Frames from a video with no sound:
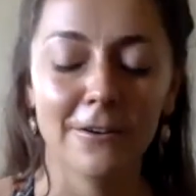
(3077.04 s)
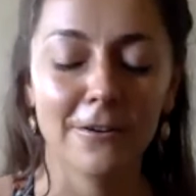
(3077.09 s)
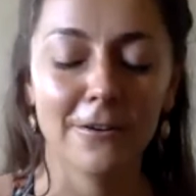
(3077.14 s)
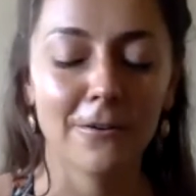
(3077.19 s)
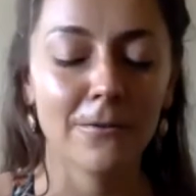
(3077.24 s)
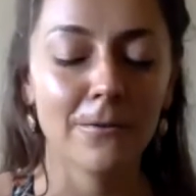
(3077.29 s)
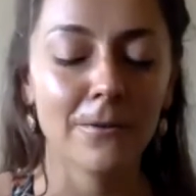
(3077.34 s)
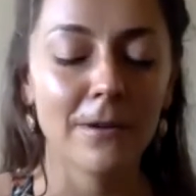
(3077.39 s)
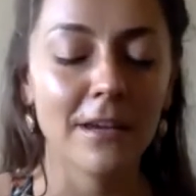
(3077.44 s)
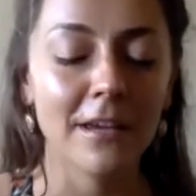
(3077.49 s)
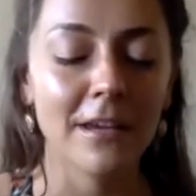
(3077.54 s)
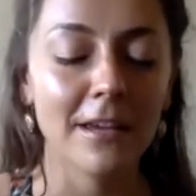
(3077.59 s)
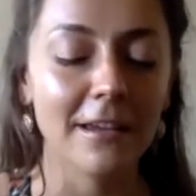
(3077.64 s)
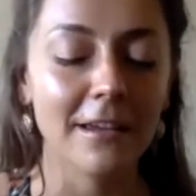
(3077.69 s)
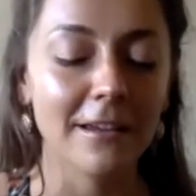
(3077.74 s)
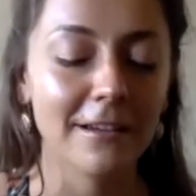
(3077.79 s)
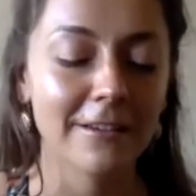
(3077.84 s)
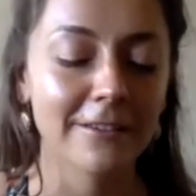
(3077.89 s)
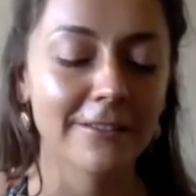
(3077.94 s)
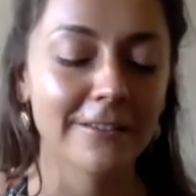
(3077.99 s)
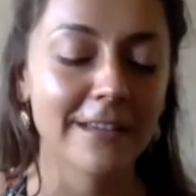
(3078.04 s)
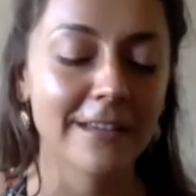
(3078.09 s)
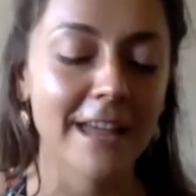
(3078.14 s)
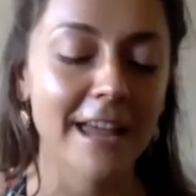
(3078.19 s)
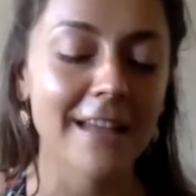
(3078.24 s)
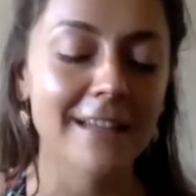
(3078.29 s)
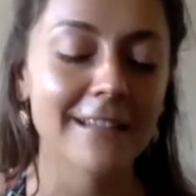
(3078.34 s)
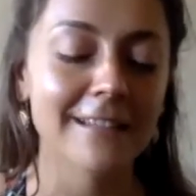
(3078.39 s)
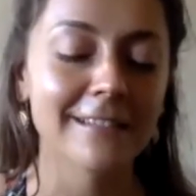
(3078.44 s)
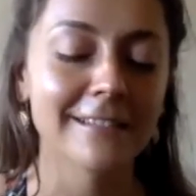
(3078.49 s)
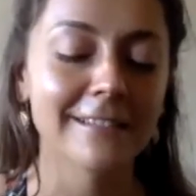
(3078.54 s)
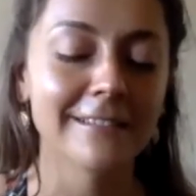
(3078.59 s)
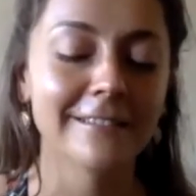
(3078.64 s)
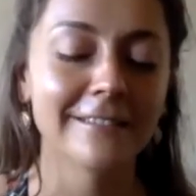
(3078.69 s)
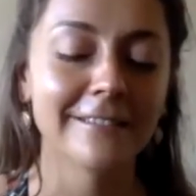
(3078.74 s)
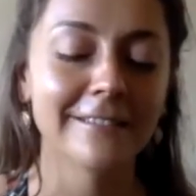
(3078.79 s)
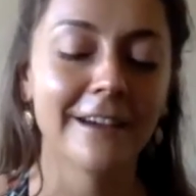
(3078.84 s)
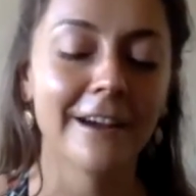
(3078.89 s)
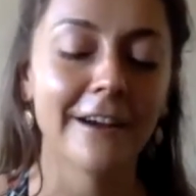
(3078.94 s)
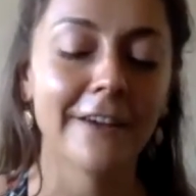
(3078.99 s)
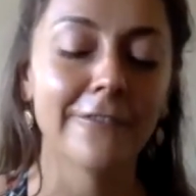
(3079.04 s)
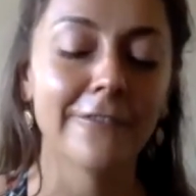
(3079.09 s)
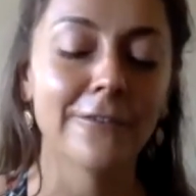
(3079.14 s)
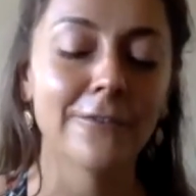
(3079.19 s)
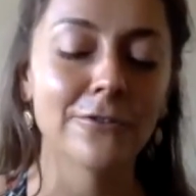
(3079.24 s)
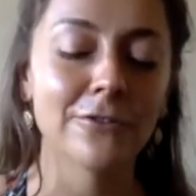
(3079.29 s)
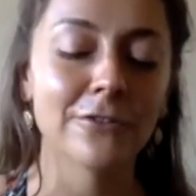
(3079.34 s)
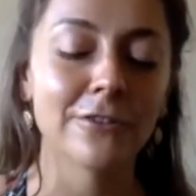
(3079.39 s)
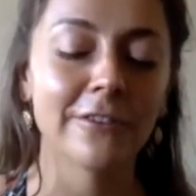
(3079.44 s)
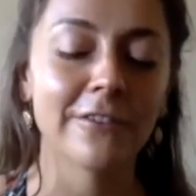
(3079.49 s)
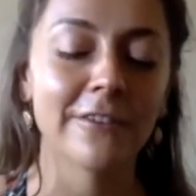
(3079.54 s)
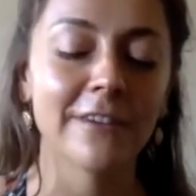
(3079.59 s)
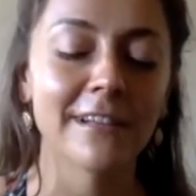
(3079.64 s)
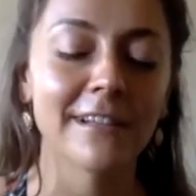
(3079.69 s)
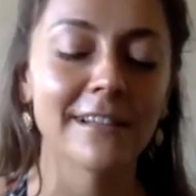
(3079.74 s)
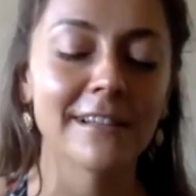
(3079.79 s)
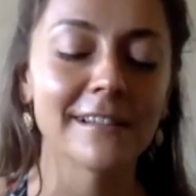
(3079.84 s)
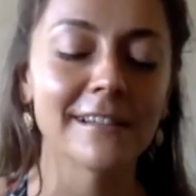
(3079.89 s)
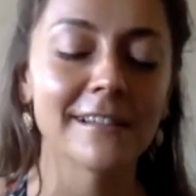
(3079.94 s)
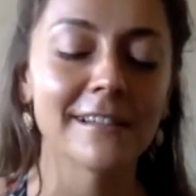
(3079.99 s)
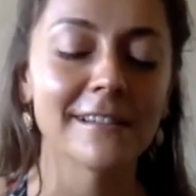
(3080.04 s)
we create our future events